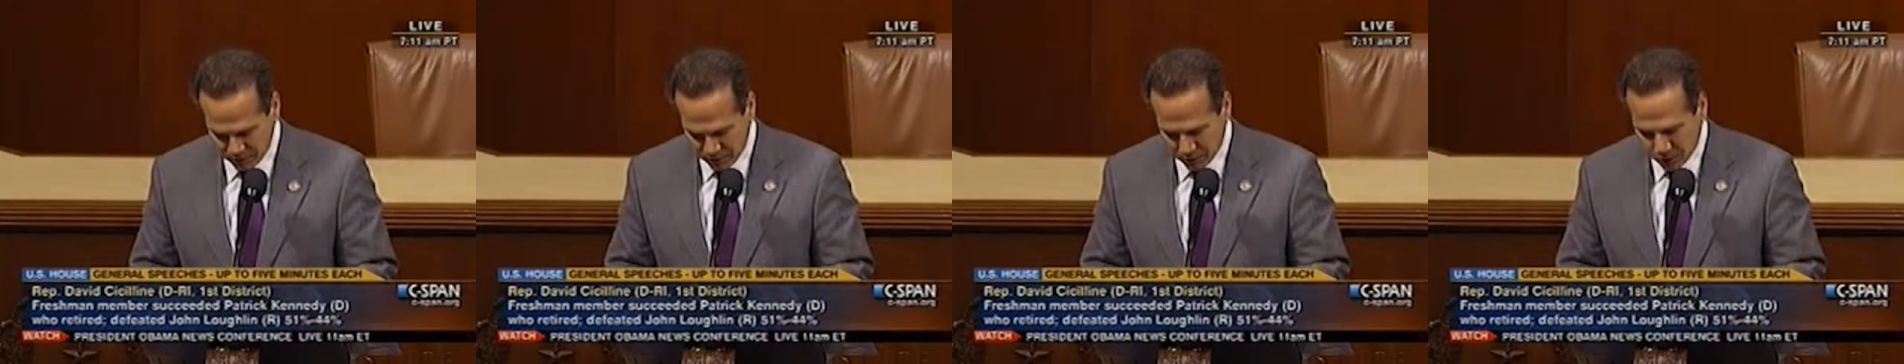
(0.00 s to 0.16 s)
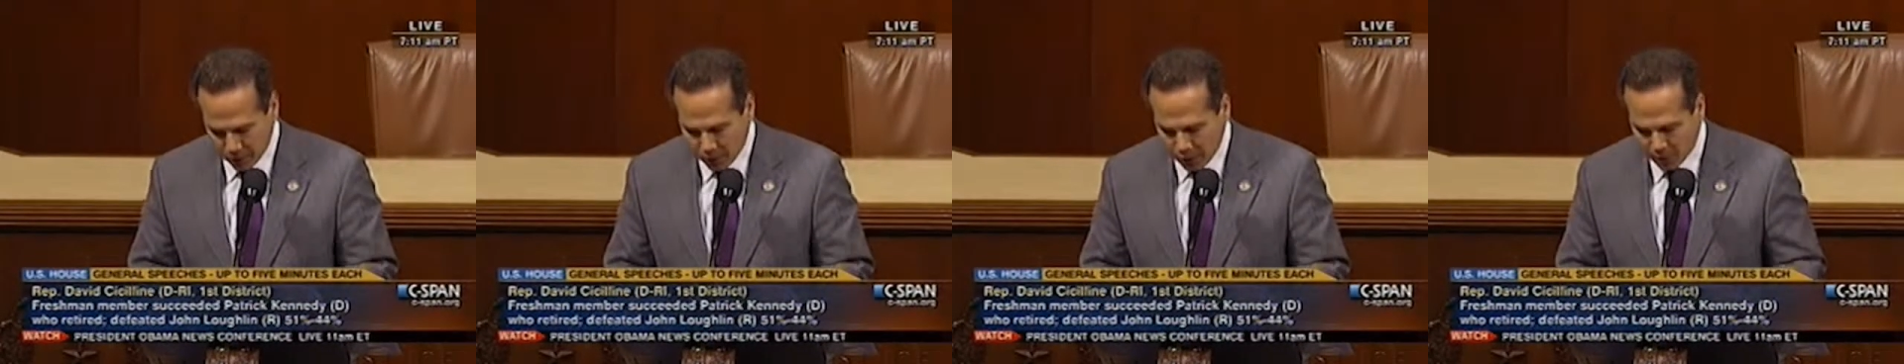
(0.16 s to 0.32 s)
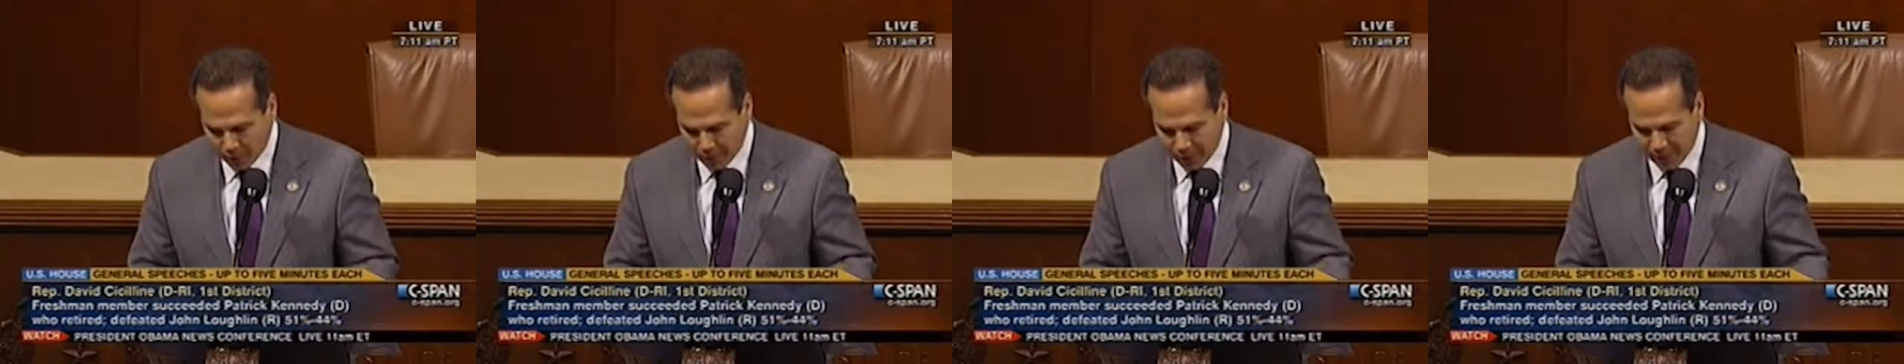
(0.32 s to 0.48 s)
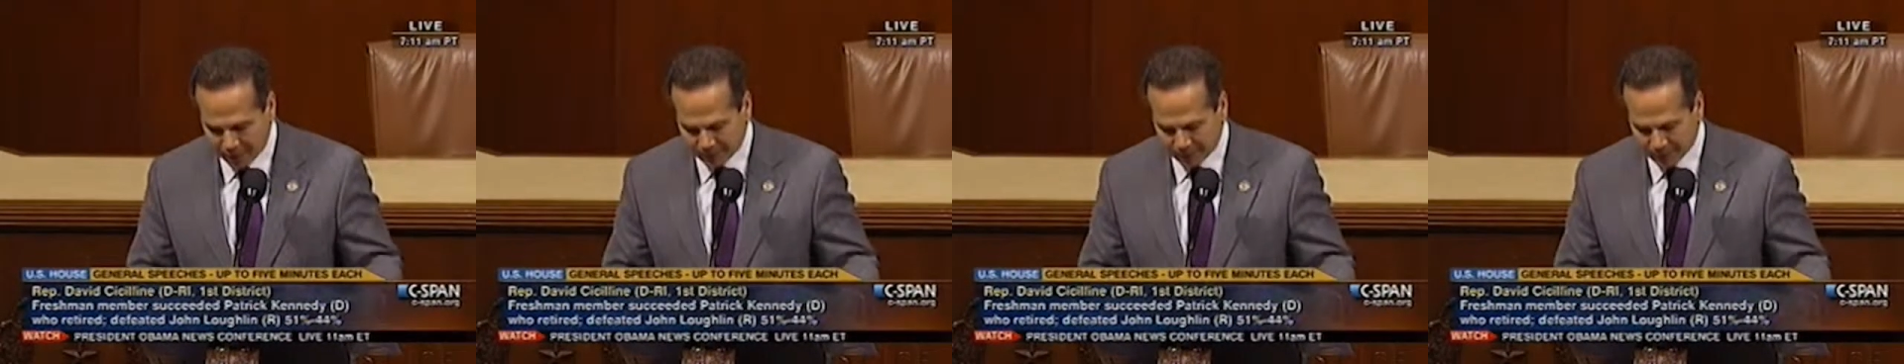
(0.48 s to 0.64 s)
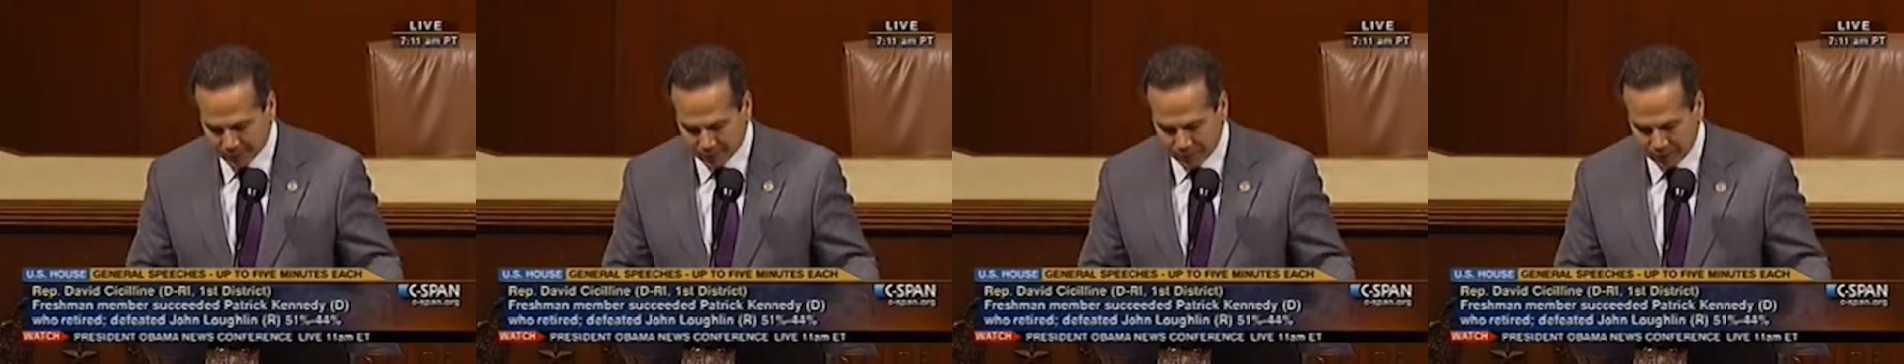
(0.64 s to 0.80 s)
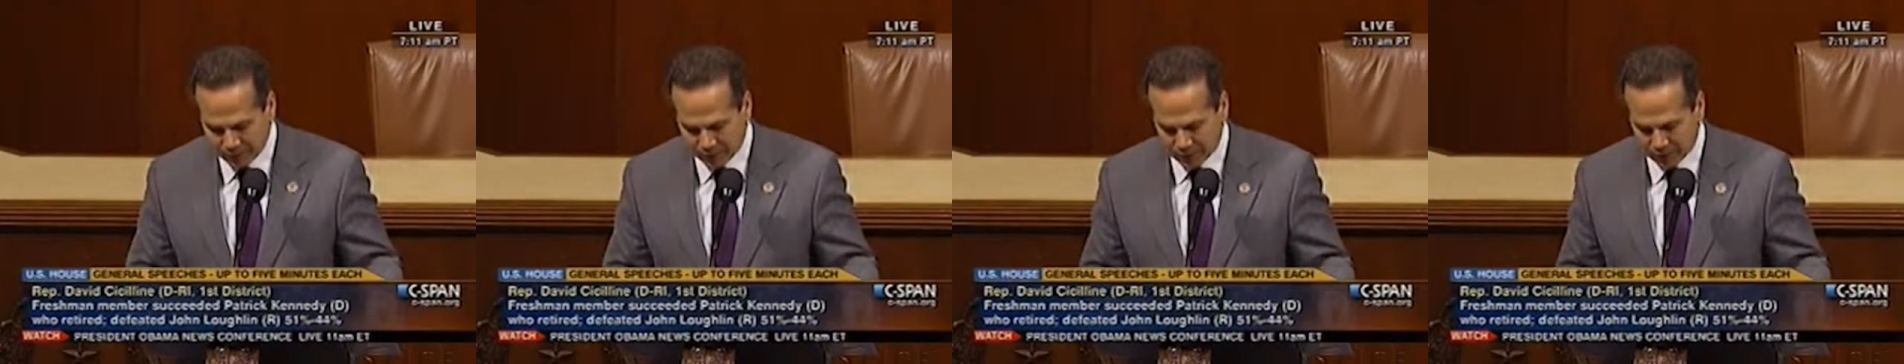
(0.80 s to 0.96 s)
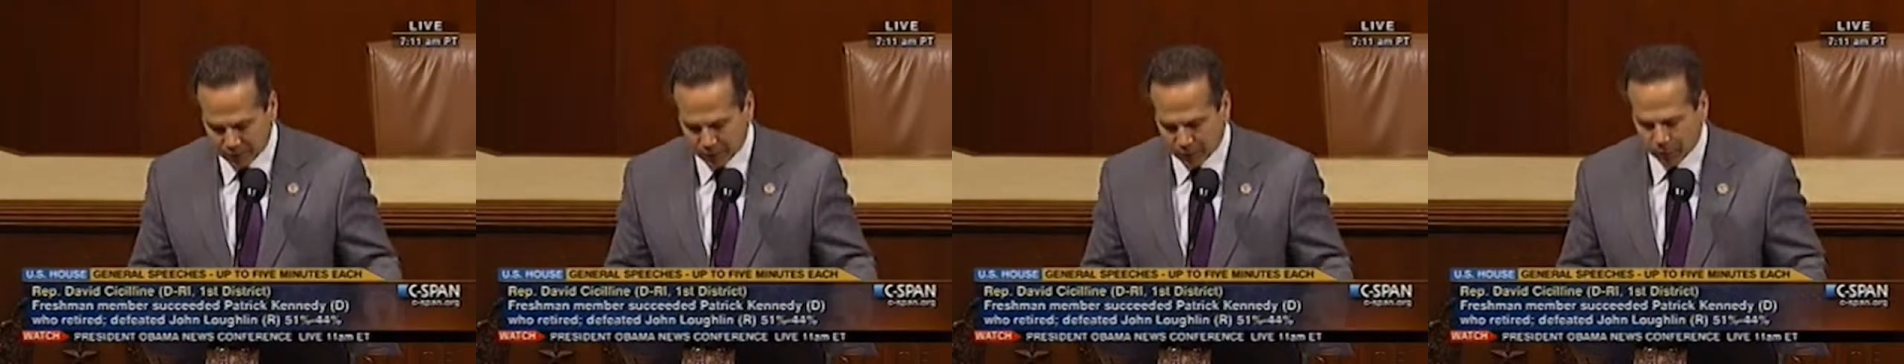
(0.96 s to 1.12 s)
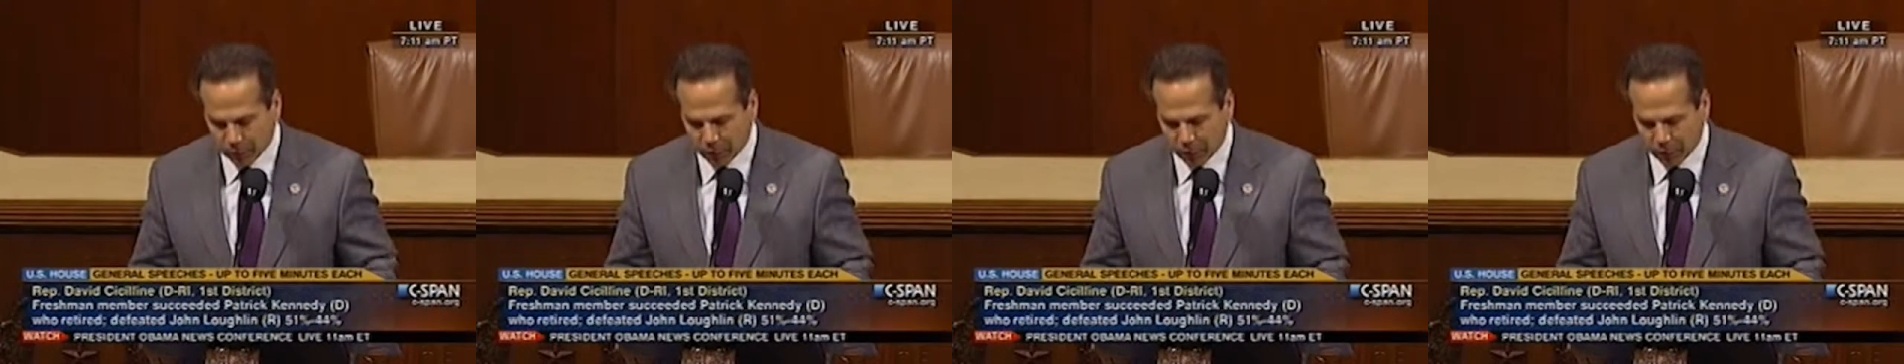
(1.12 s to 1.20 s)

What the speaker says: No, Madam Speaker, the